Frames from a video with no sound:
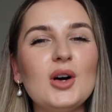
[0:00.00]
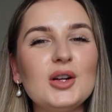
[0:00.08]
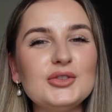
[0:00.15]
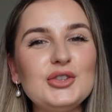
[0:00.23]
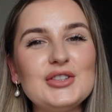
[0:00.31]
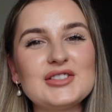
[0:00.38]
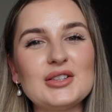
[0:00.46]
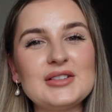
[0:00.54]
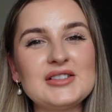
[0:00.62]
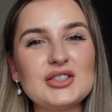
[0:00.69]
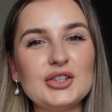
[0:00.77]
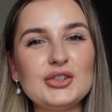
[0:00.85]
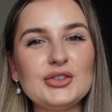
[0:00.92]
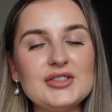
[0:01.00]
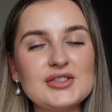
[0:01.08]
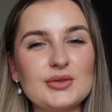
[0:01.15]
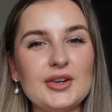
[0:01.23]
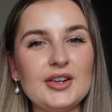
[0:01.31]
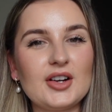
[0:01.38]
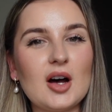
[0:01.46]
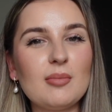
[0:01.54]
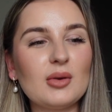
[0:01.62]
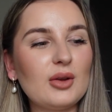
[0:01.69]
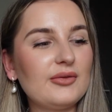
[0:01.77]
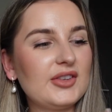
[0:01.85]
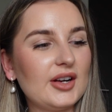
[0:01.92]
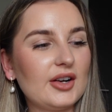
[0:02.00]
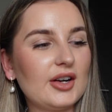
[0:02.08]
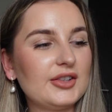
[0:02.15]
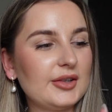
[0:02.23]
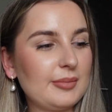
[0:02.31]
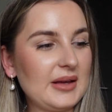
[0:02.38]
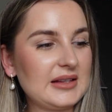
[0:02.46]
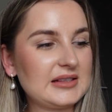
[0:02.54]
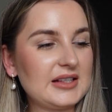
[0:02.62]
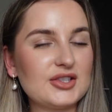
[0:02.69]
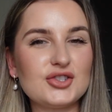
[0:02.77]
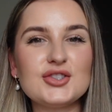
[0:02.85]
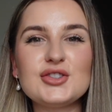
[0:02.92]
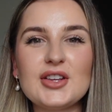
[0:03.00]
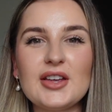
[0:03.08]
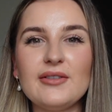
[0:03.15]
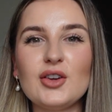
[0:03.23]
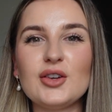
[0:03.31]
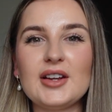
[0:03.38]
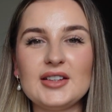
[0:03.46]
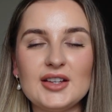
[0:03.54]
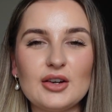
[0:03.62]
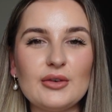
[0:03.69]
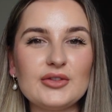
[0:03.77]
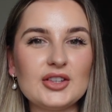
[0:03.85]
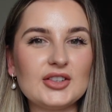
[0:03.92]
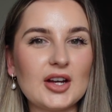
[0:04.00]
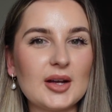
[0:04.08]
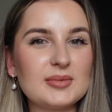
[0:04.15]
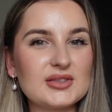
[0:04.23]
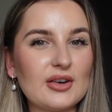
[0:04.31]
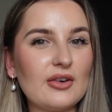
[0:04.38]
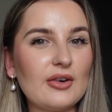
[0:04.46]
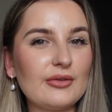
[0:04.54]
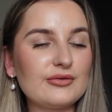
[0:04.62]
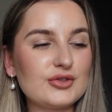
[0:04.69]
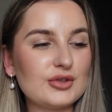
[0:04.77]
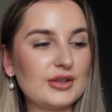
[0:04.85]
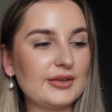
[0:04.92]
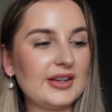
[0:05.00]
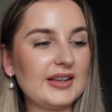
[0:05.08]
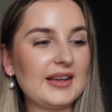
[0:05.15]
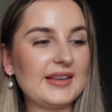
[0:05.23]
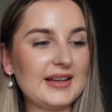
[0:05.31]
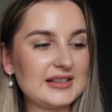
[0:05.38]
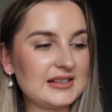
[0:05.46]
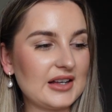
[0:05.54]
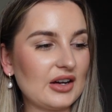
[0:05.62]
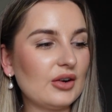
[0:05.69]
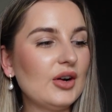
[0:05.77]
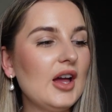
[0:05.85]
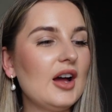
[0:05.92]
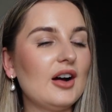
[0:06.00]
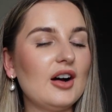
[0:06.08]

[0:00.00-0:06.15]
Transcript: What I'll do is I'll insert on the screen a couple of their other pieces just to give you an idea of the types of jewelry that they sell.